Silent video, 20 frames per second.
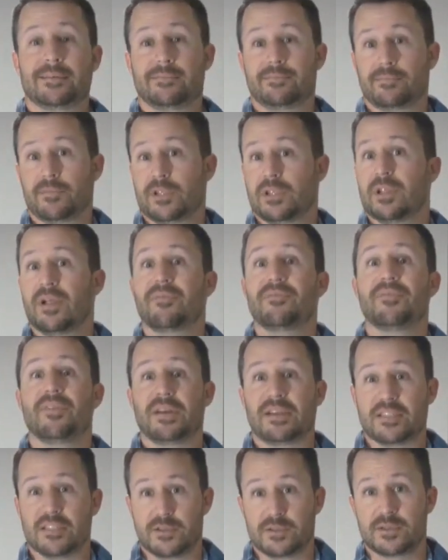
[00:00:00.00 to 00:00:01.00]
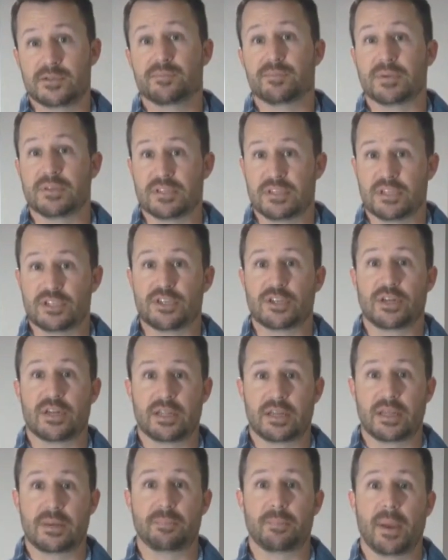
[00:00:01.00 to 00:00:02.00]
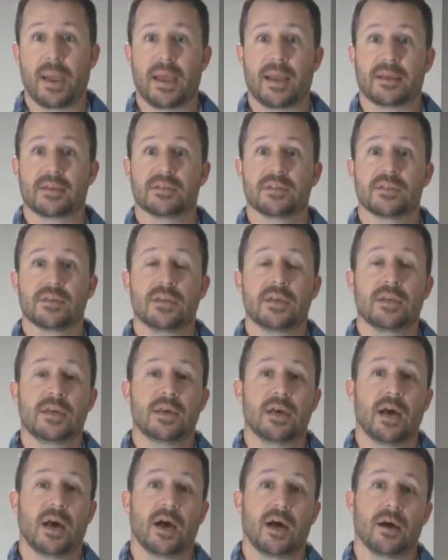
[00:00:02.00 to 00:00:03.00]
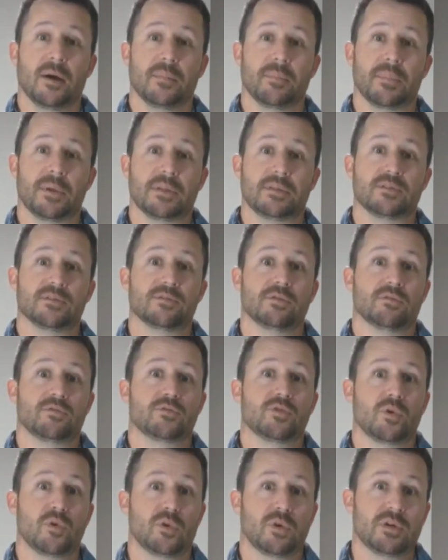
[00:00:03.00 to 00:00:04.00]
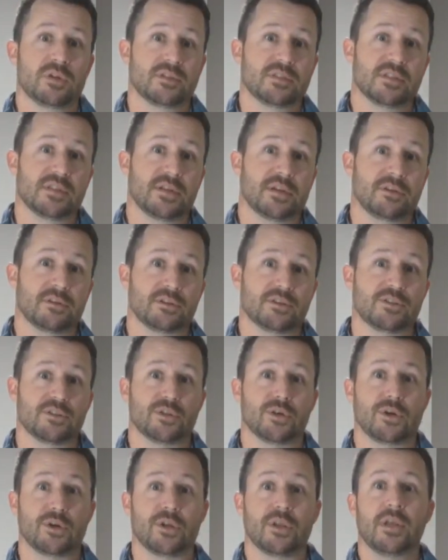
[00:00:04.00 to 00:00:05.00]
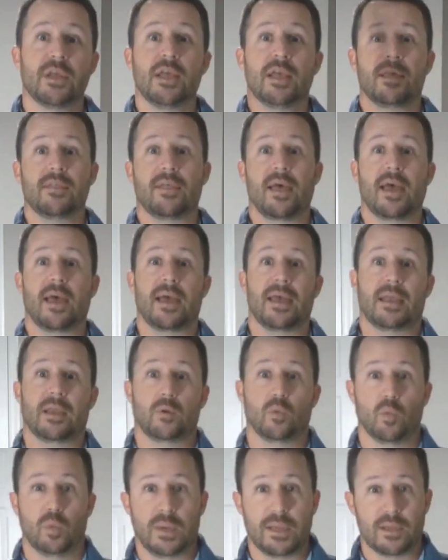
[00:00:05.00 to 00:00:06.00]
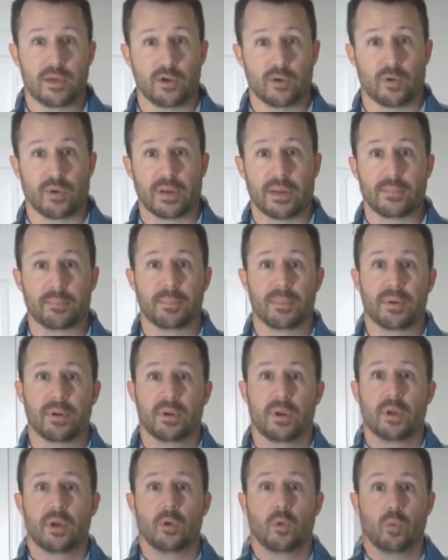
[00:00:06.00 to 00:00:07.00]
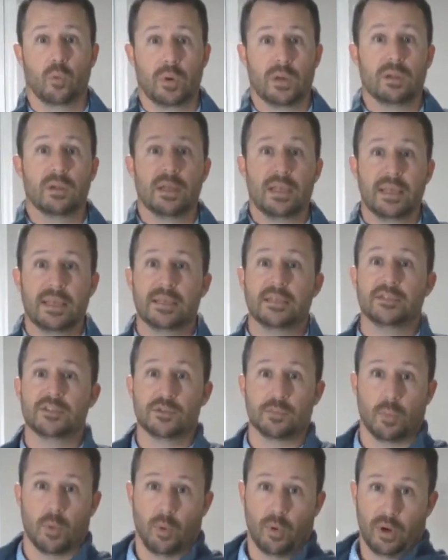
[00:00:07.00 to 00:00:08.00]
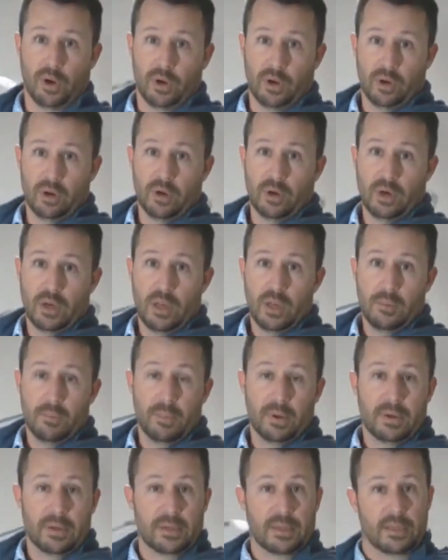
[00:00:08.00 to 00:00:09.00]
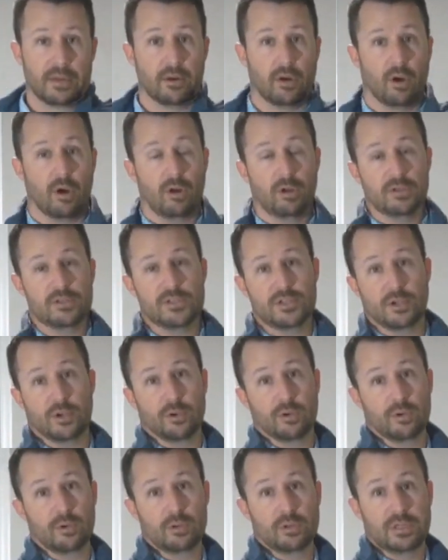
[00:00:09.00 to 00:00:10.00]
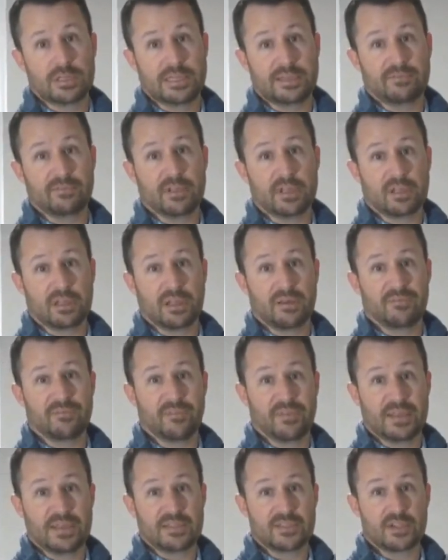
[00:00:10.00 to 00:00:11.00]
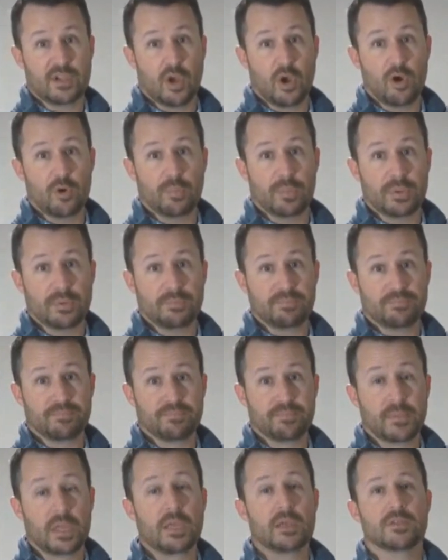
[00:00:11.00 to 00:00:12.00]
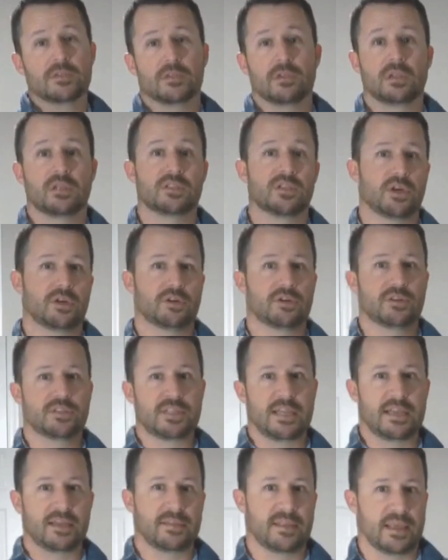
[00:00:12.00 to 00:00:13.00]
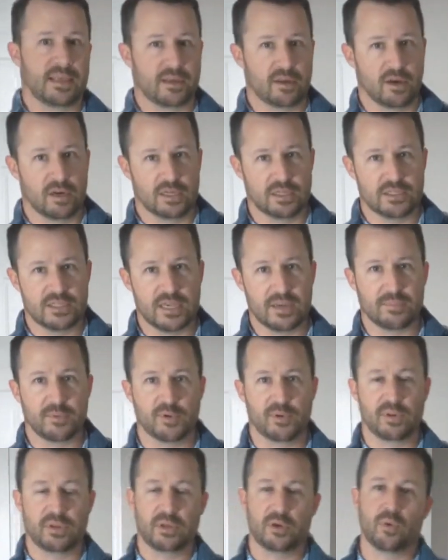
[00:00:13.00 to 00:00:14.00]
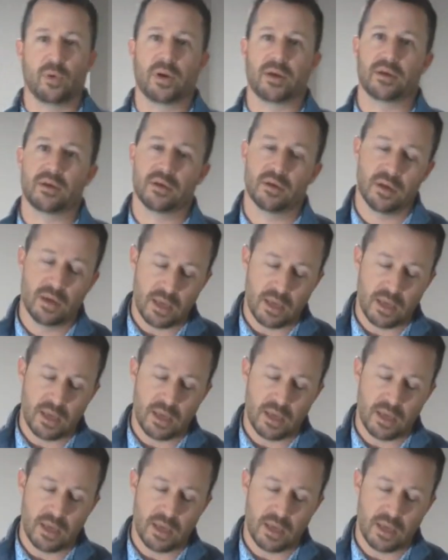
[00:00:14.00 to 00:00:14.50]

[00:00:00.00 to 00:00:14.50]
club face position at impact. It's notoriously understood that a weak grip will hinge more, but it can also leave the club face open. So let's understand that concept really quick.